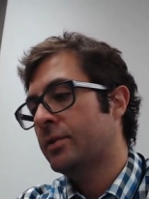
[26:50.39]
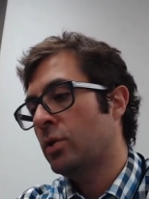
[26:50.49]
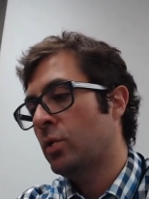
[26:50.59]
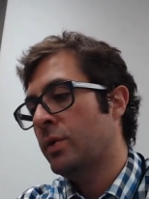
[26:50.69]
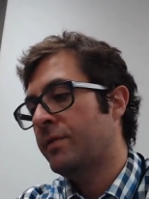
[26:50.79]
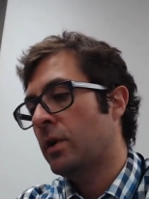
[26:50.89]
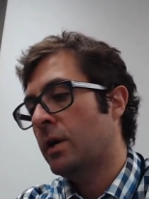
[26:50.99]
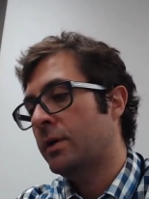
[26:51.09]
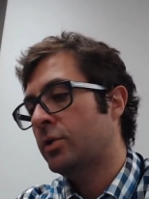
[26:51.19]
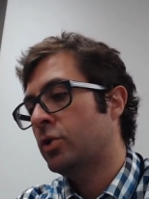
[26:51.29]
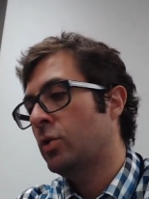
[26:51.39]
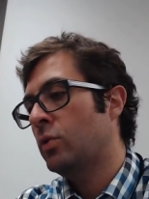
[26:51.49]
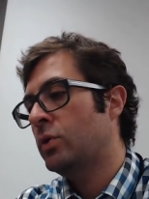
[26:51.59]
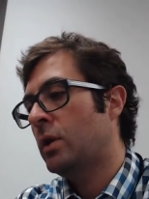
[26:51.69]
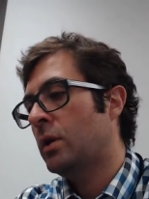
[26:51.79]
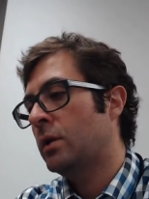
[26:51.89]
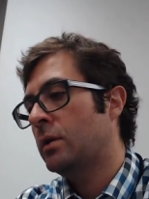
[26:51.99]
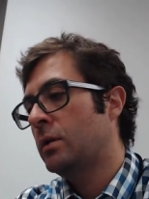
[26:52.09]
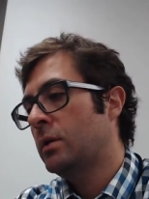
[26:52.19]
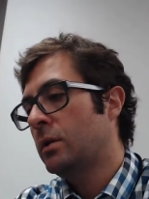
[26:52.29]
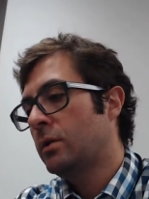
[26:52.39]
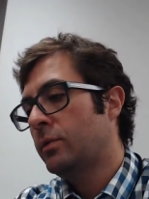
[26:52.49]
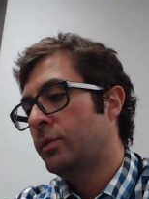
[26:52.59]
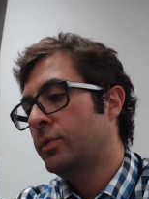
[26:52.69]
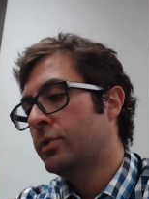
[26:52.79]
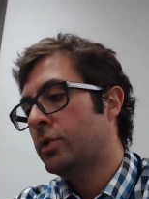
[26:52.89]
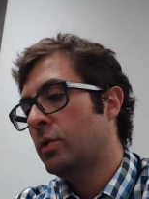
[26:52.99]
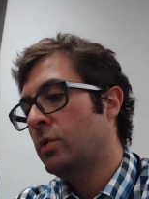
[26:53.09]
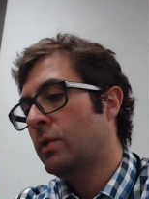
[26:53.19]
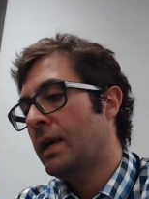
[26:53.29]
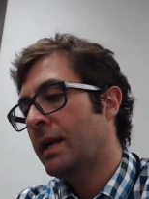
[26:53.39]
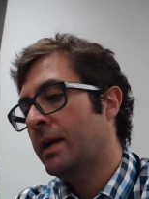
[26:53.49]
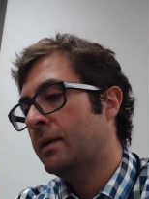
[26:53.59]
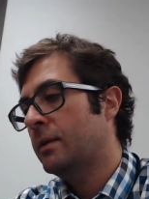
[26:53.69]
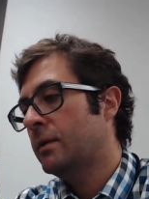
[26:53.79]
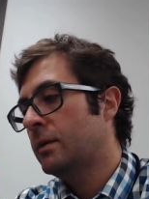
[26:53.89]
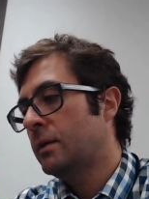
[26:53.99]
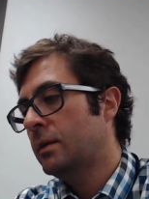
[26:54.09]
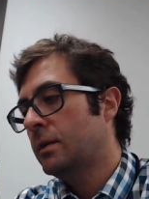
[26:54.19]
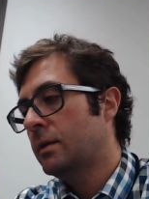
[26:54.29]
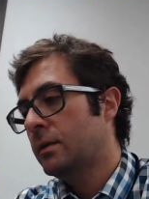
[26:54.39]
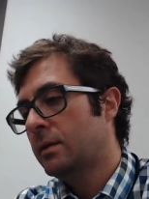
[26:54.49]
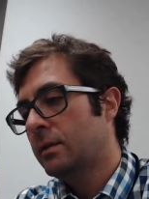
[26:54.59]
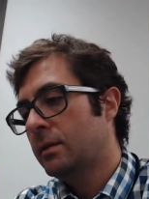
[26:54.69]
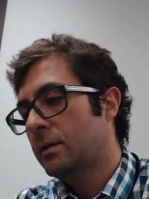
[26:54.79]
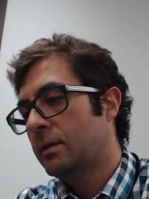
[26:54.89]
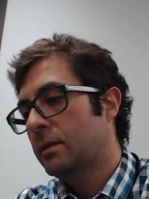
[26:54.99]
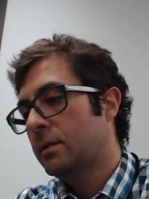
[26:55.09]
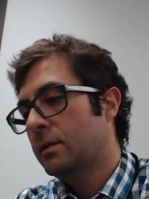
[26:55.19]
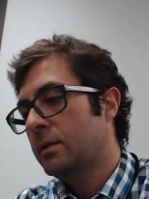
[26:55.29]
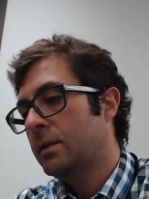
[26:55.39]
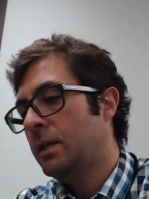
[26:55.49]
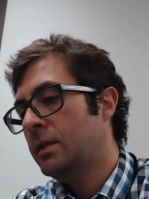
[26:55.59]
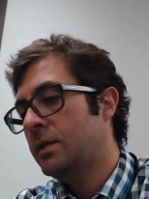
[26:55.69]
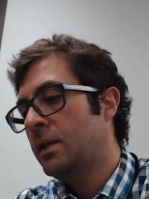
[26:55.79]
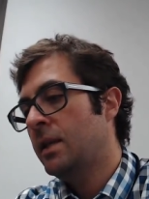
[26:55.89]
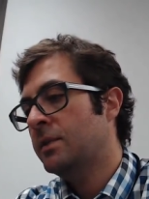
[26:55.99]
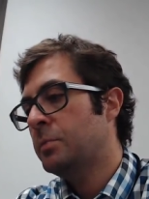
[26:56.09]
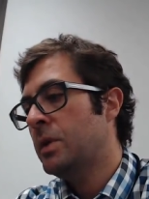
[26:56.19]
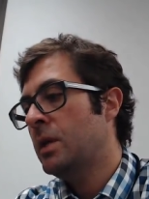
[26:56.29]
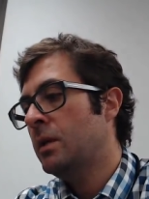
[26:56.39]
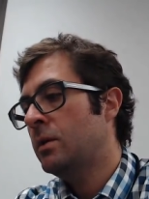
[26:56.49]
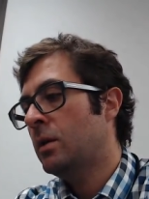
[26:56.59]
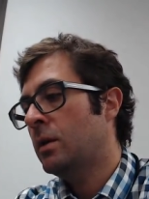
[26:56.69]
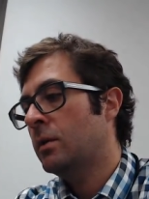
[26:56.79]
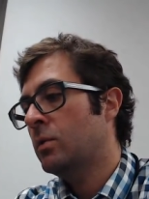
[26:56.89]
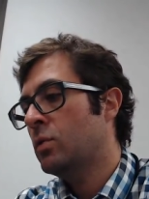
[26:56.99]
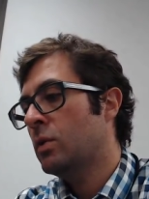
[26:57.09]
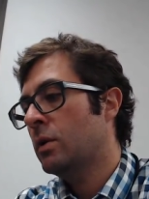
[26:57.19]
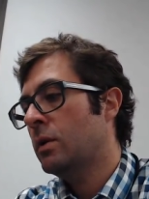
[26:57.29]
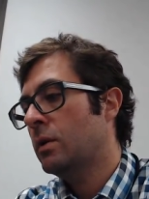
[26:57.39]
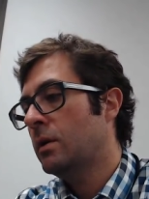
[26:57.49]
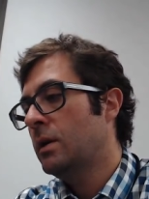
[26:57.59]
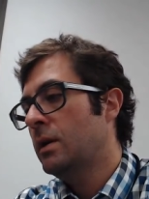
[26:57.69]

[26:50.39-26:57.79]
So we've got joe.russo@tcdsb.org